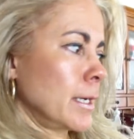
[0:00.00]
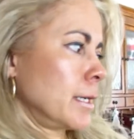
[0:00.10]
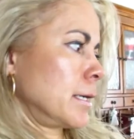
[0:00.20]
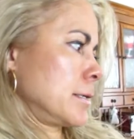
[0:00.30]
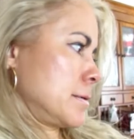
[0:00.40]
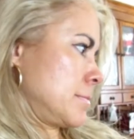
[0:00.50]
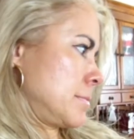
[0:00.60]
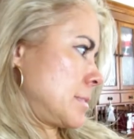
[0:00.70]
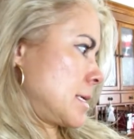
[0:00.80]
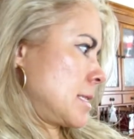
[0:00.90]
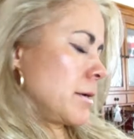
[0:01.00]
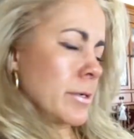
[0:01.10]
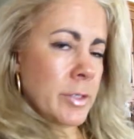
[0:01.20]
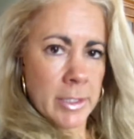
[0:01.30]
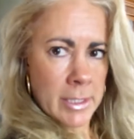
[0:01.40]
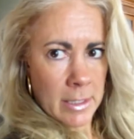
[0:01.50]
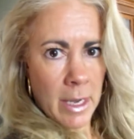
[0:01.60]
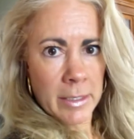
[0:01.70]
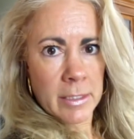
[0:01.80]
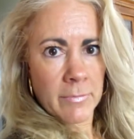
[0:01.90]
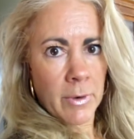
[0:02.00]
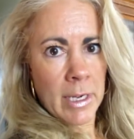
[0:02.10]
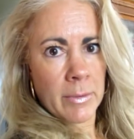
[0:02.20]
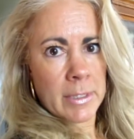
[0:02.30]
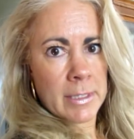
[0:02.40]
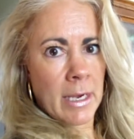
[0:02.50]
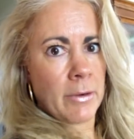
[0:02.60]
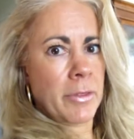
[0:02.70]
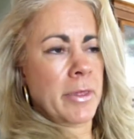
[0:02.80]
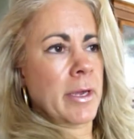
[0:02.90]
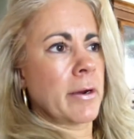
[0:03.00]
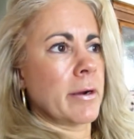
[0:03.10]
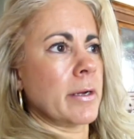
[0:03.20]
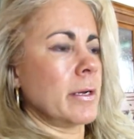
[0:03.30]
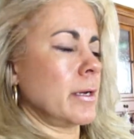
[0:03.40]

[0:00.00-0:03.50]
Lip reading: and there's just lots of great ones out there.